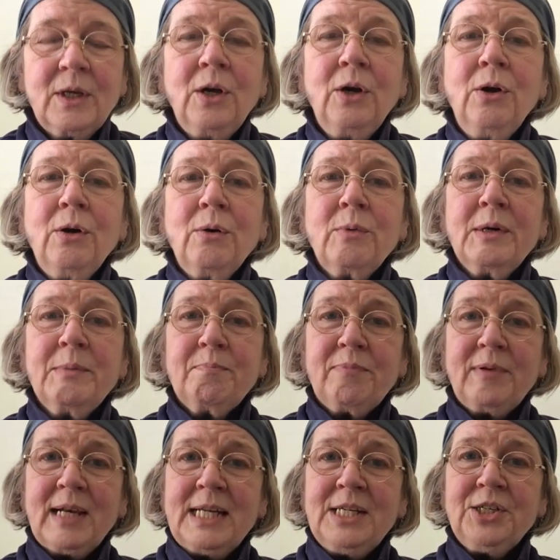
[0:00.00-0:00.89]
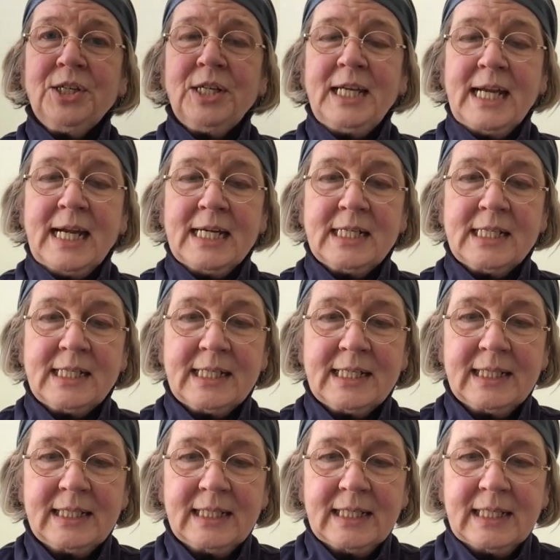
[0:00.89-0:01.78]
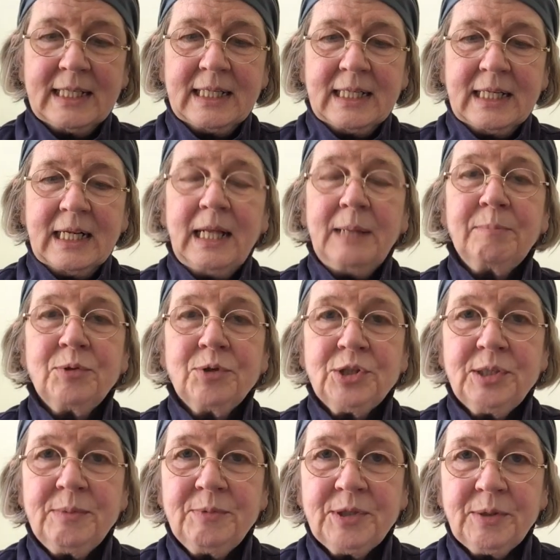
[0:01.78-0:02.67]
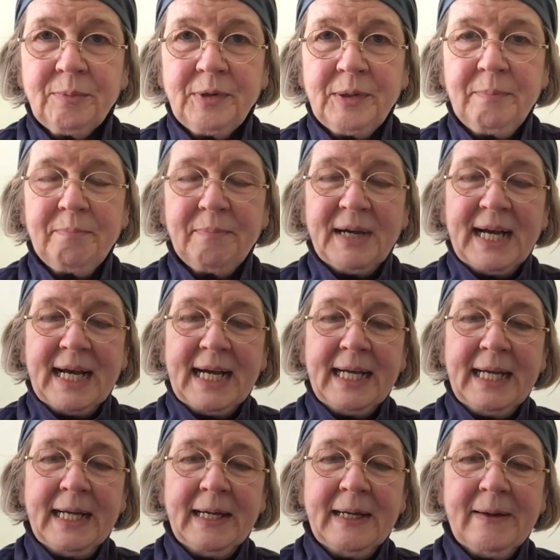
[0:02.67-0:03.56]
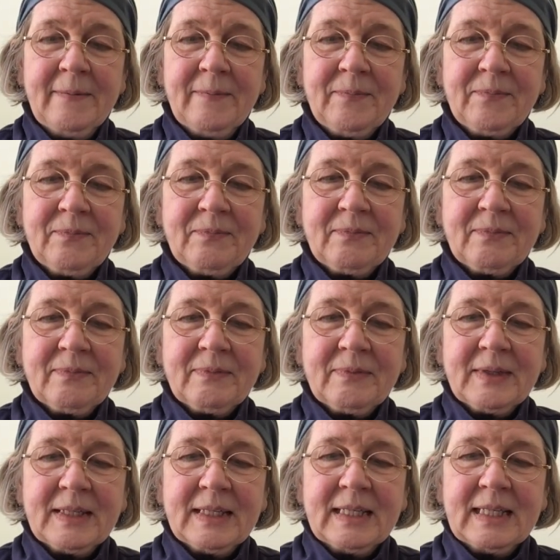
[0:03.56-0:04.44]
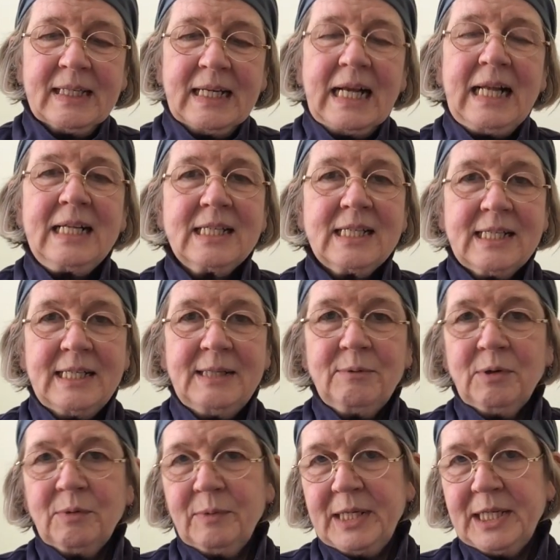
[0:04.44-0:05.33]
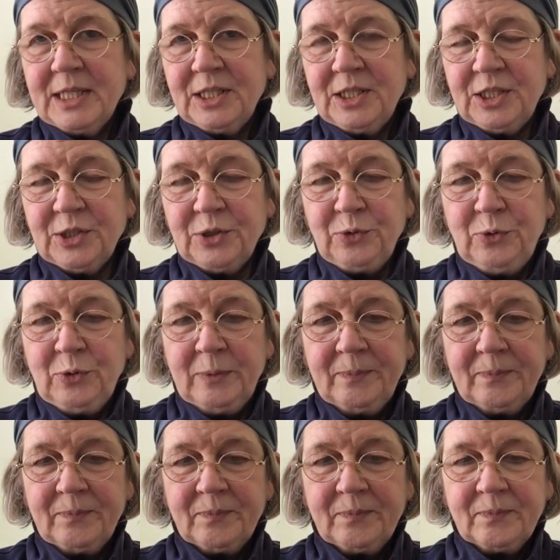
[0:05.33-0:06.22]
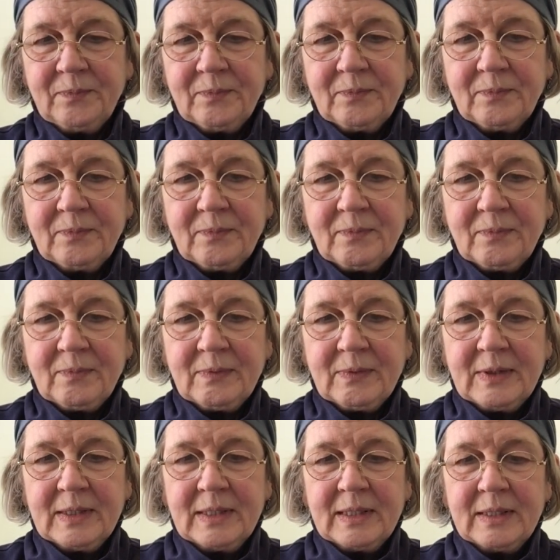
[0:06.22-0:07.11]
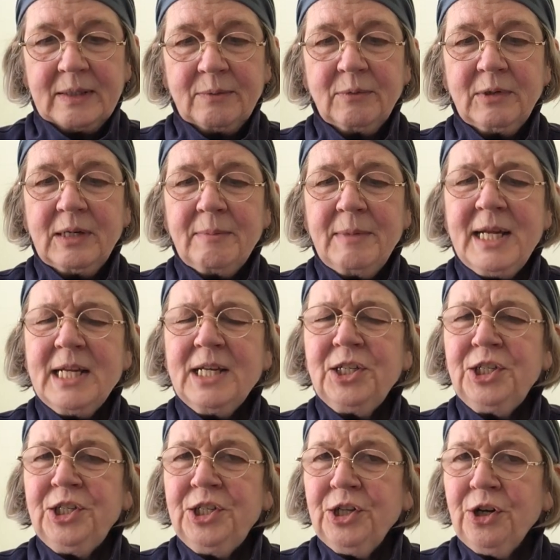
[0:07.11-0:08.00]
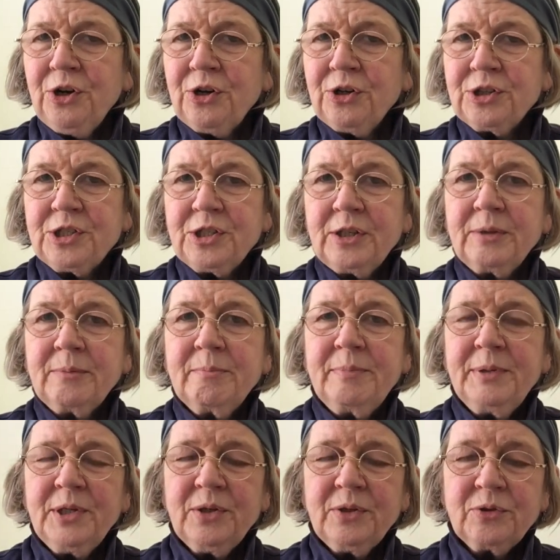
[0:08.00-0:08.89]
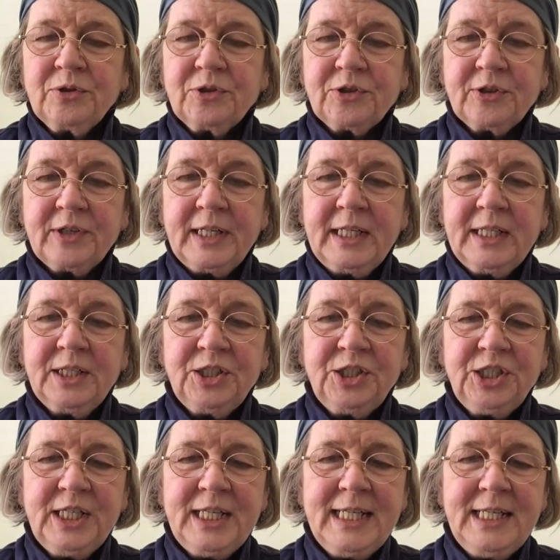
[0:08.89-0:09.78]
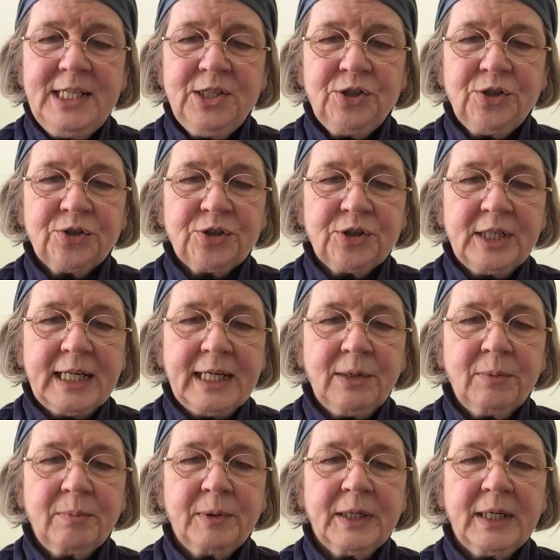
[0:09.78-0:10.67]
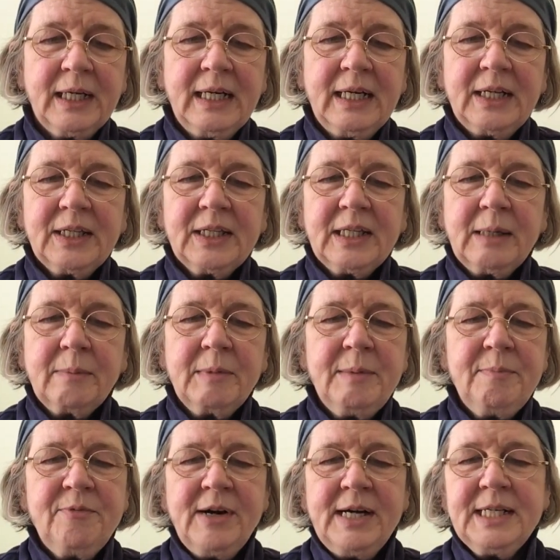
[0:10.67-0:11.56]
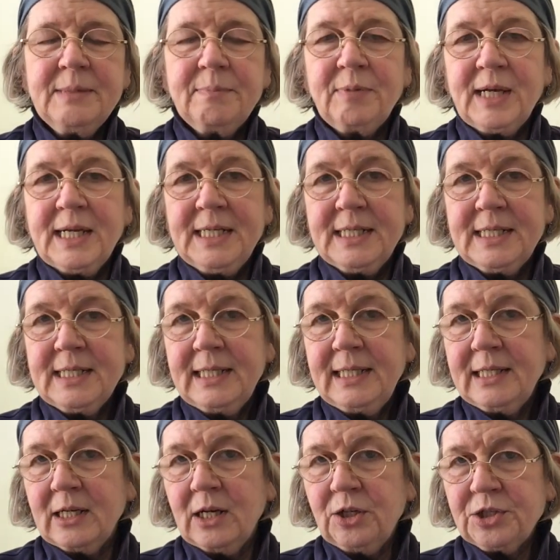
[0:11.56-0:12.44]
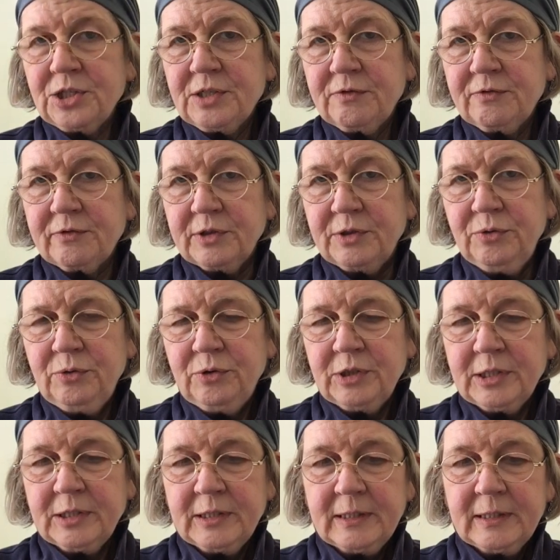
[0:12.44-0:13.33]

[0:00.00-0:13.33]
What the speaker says: Oh, with pleasure, yes. I'll put him something by. I'll see what we can do. We're a bit short on poultry and cheese just now, but there'll be bread aplenty and lots of fruit.